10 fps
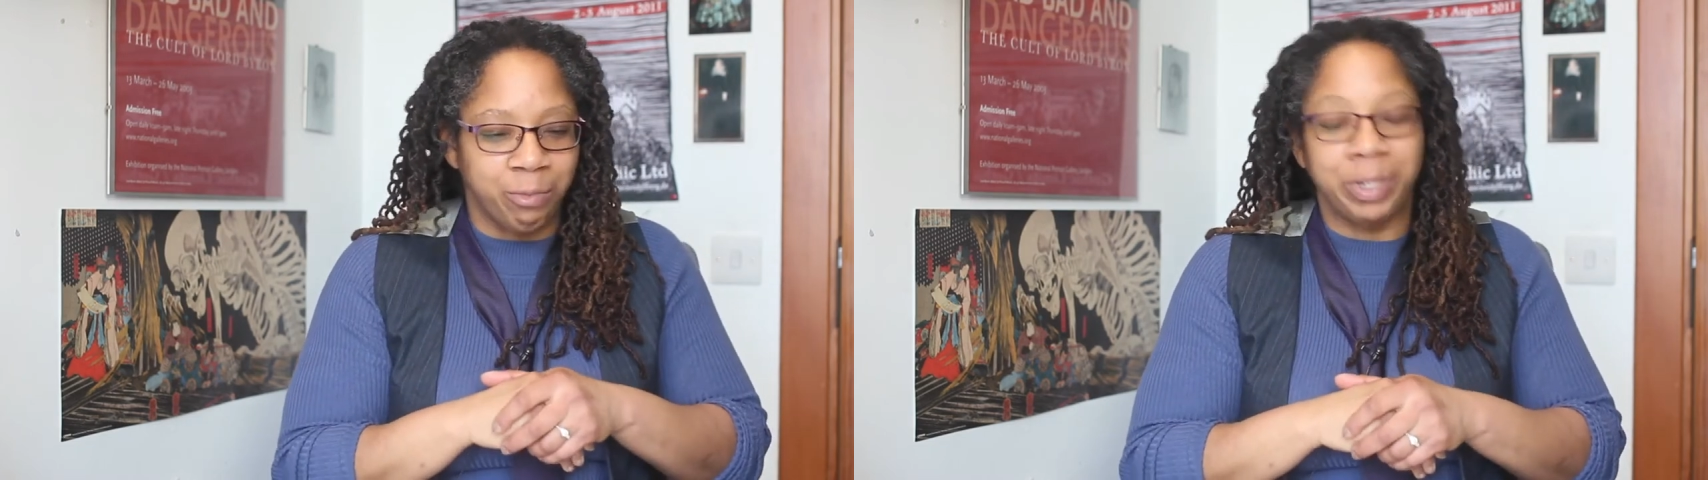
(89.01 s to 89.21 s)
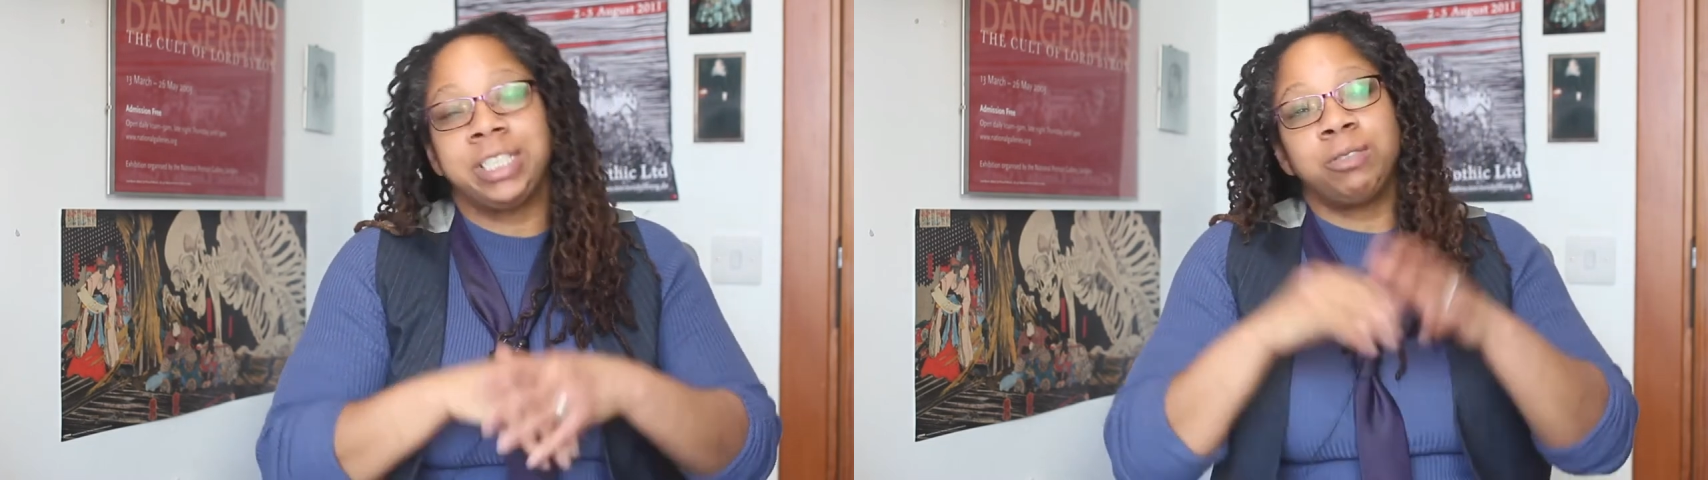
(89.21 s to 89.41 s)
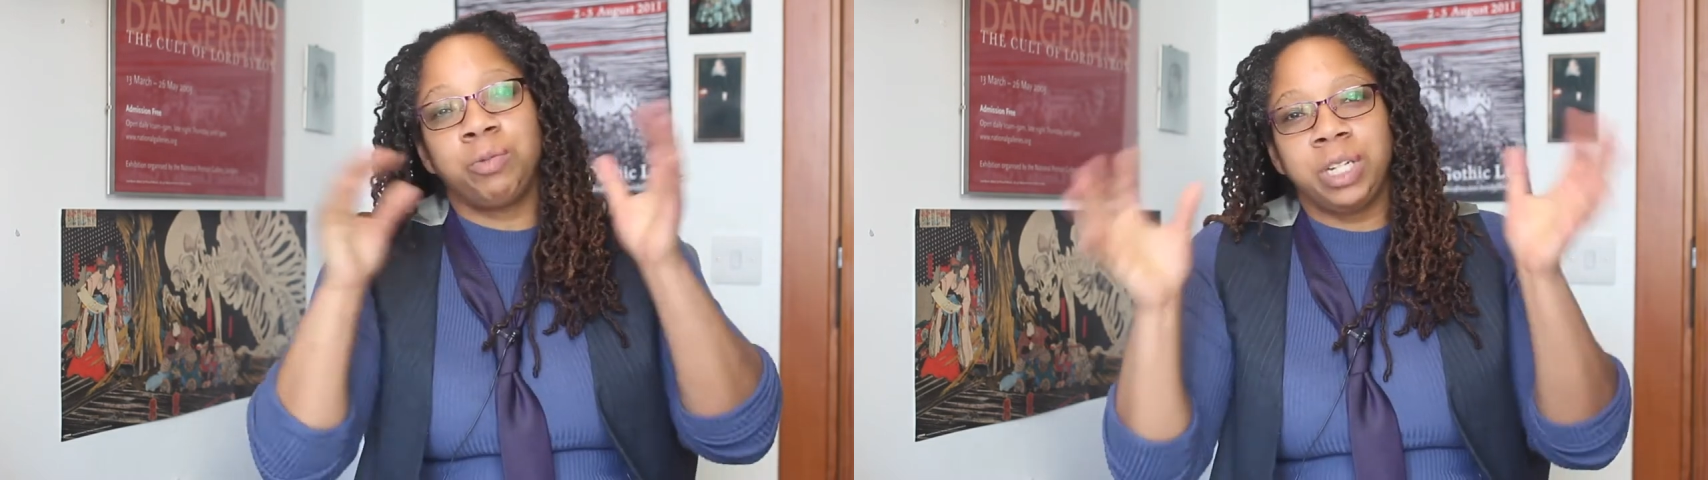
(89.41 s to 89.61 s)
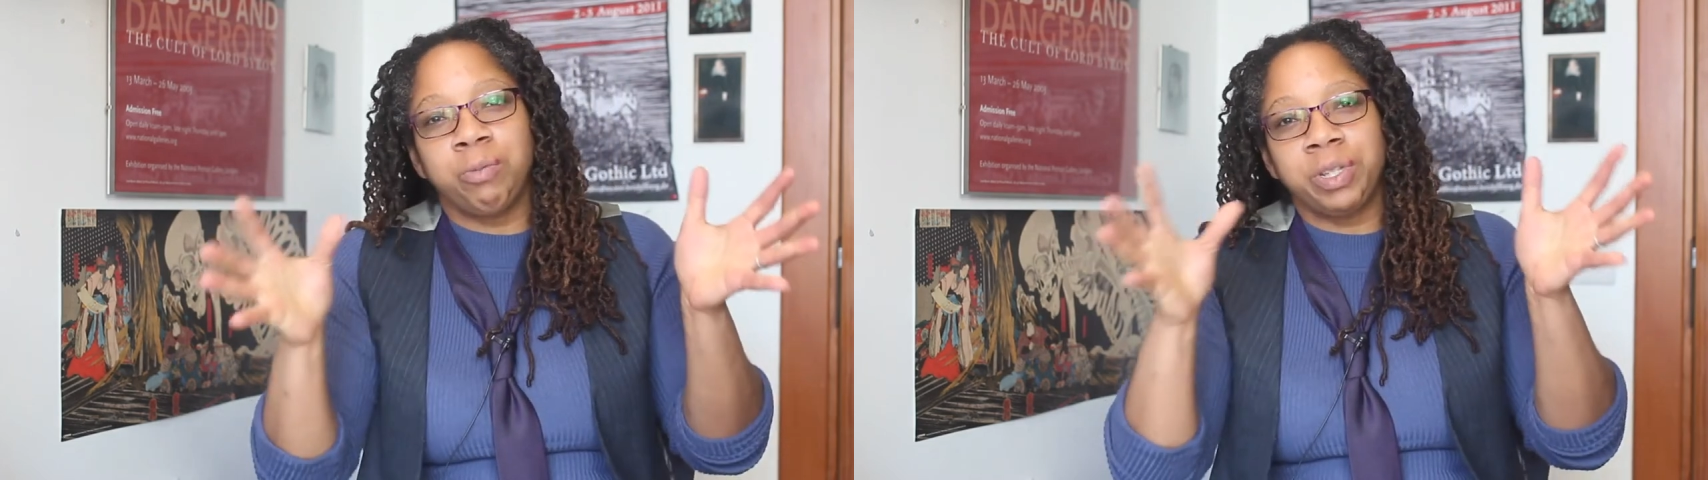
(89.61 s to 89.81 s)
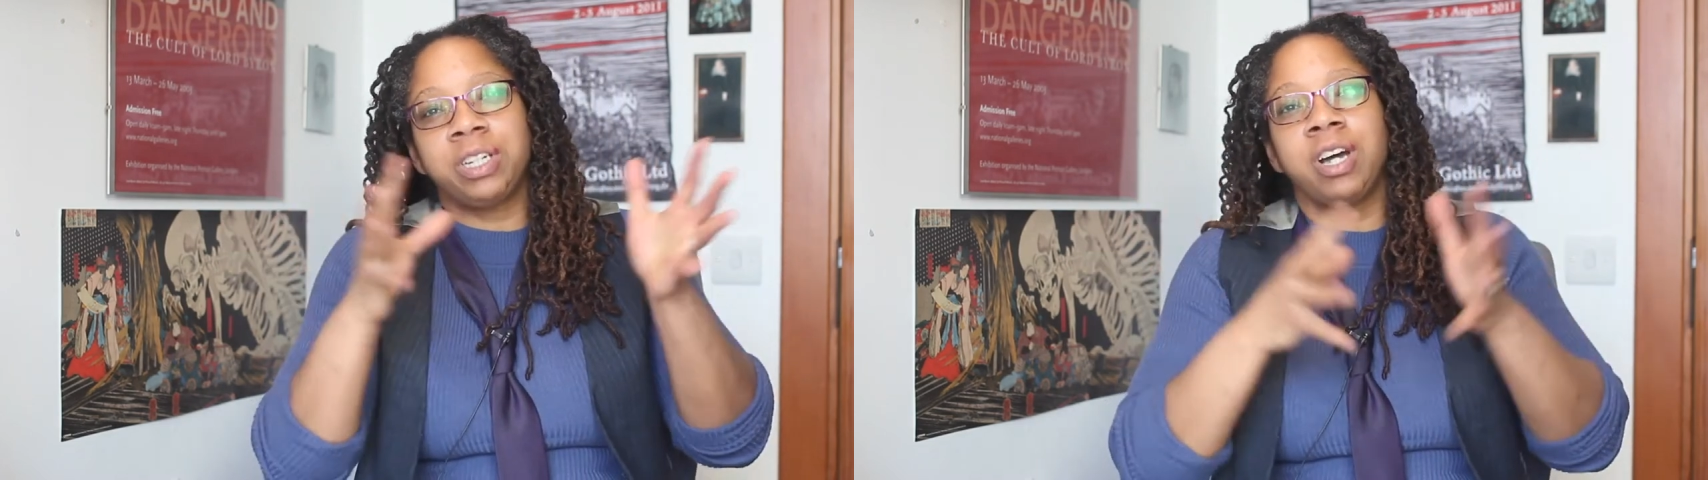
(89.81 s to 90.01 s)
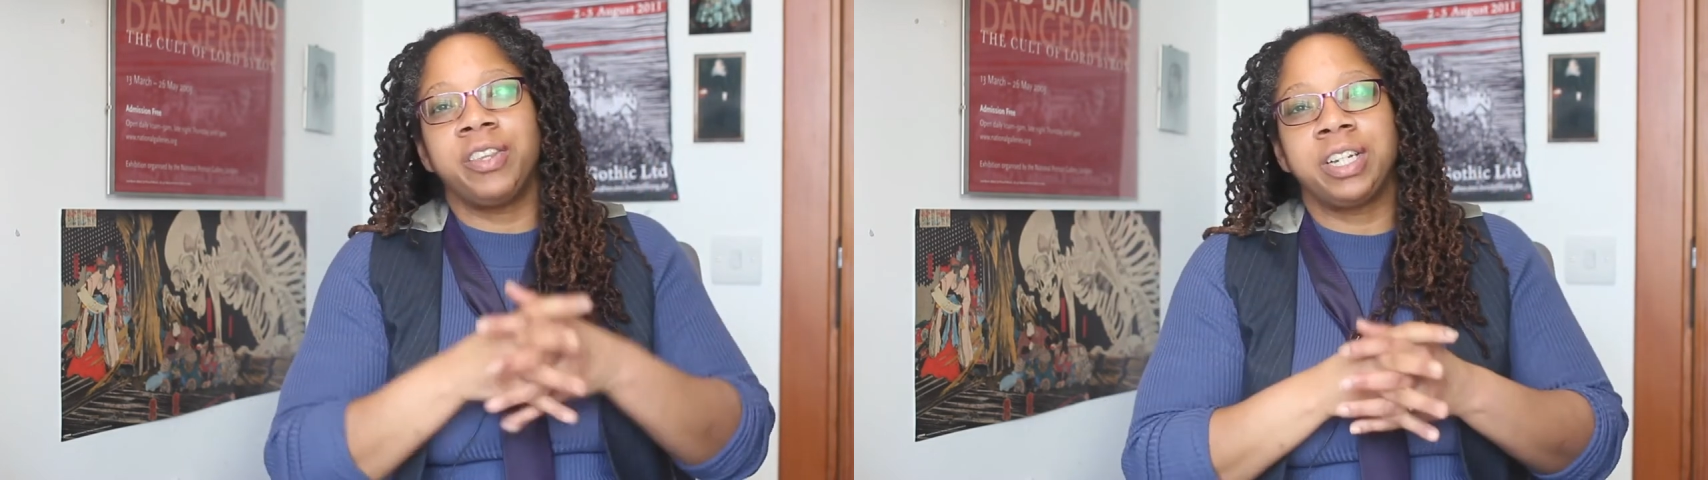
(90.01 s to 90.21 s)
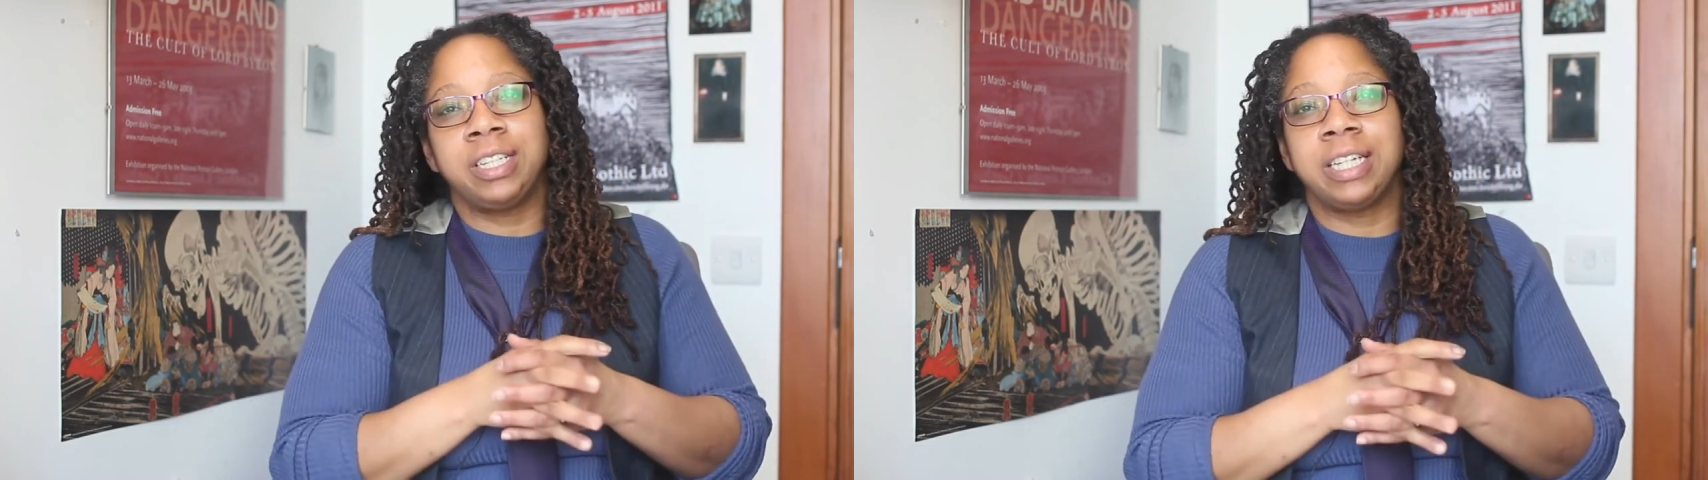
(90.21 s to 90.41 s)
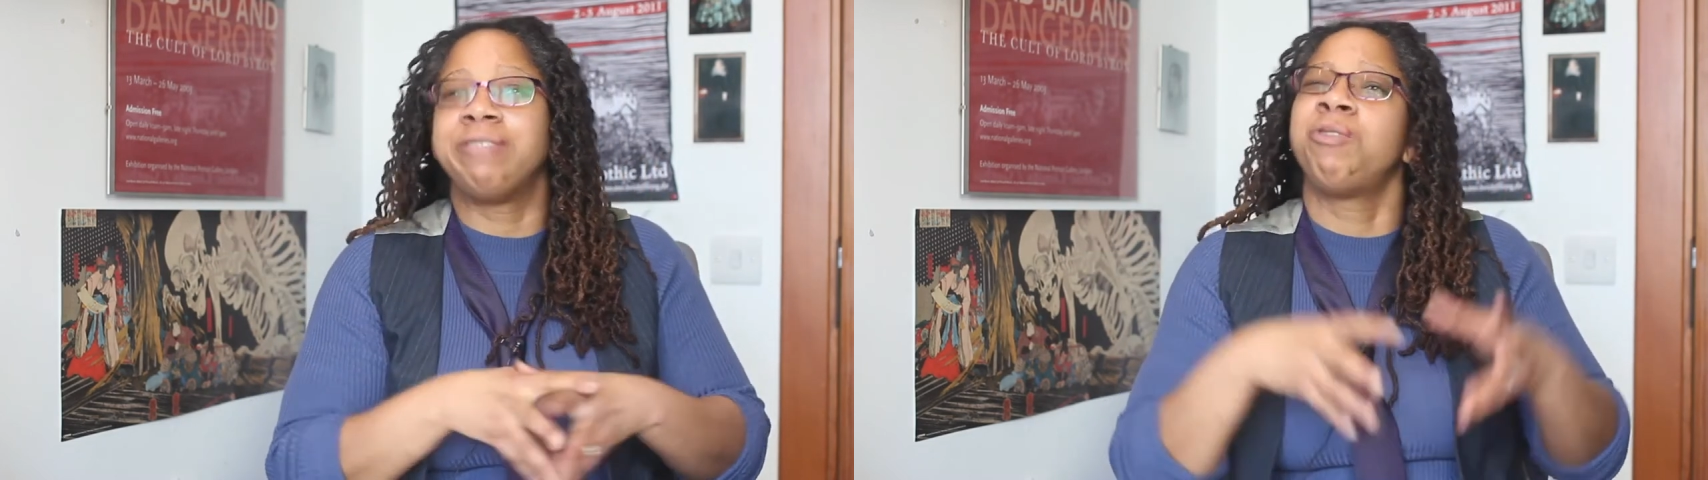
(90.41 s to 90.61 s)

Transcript: which is really what the Gothic does.